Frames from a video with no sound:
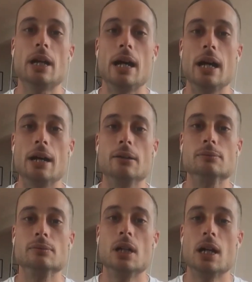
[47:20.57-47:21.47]

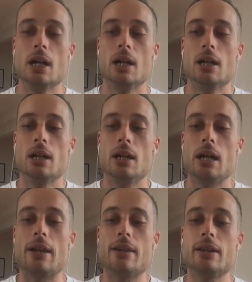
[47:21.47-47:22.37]
And
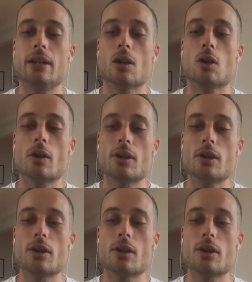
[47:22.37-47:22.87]
a lot of